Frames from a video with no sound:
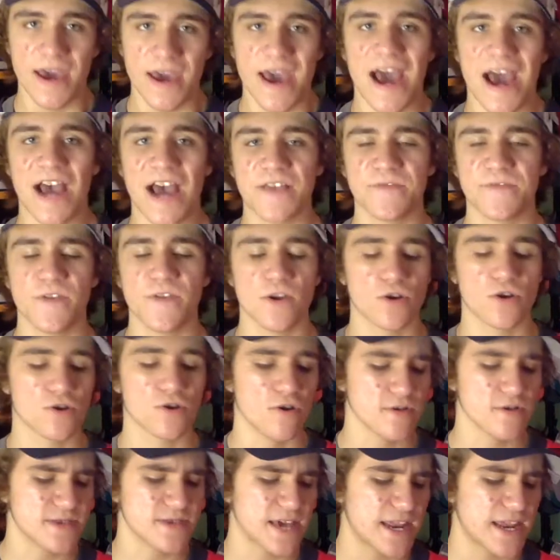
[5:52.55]
As for your
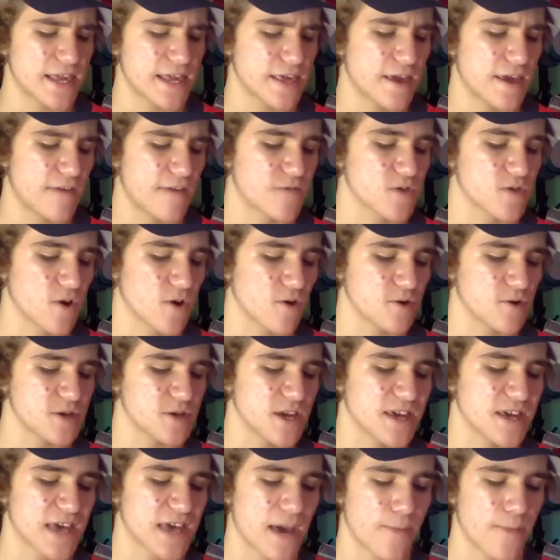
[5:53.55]
goaltending, you have
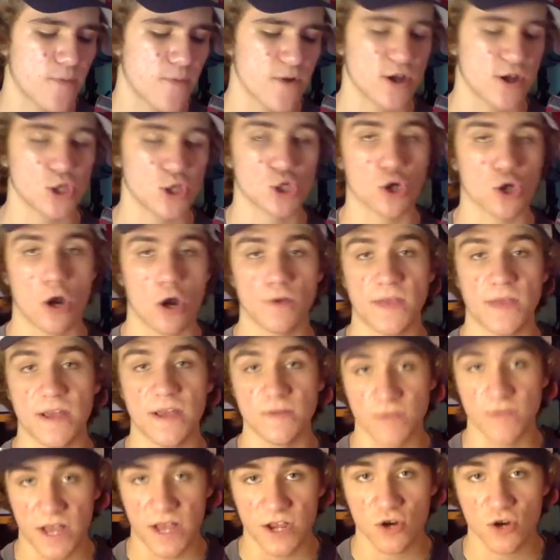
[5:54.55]
Darcy Kuemper and Charlie
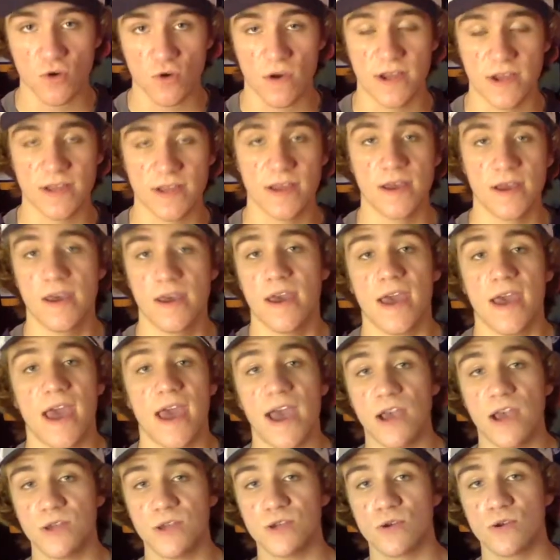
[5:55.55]
Lindgren
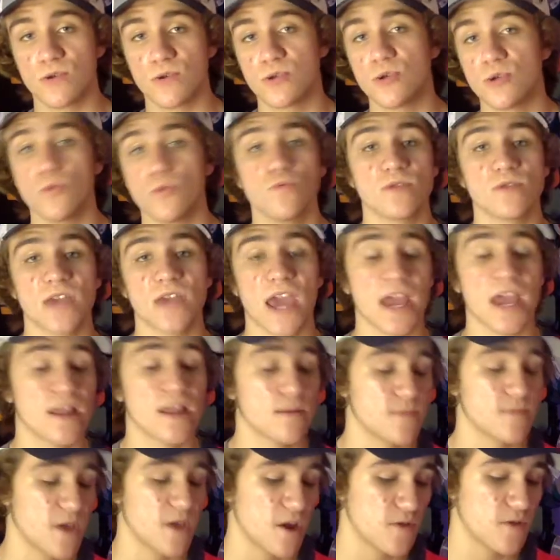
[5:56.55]
as your two
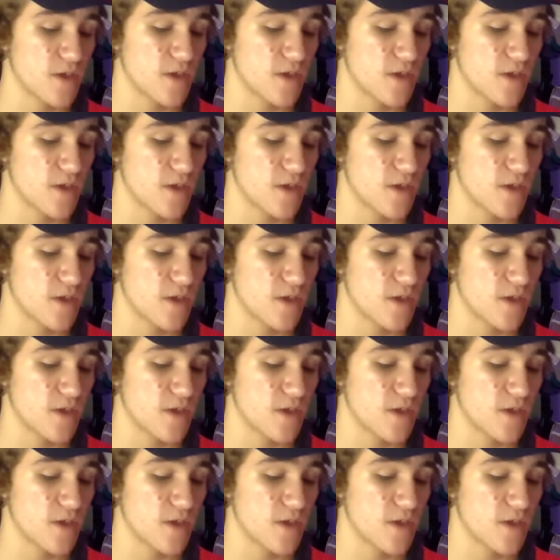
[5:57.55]
tandem there.